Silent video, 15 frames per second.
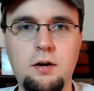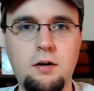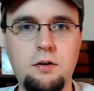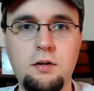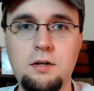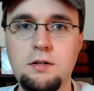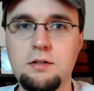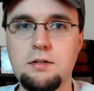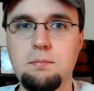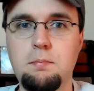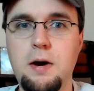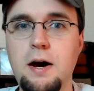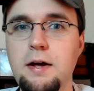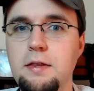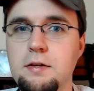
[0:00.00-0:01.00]
You can
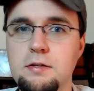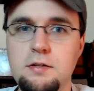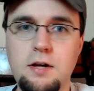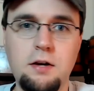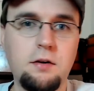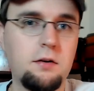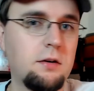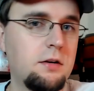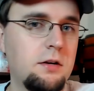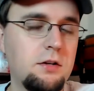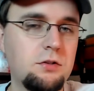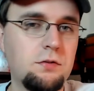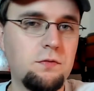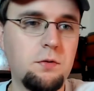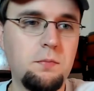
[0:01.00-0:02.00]
buy the standard
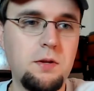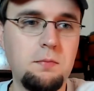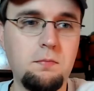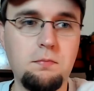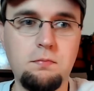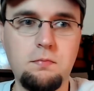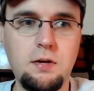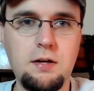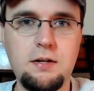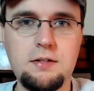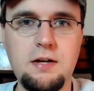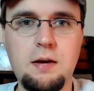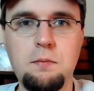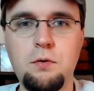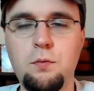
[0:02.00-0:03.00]
edition from them
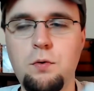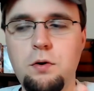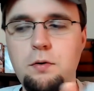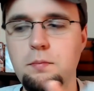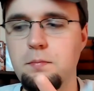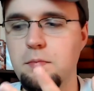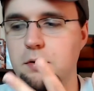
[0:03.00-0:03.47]
anytime you want,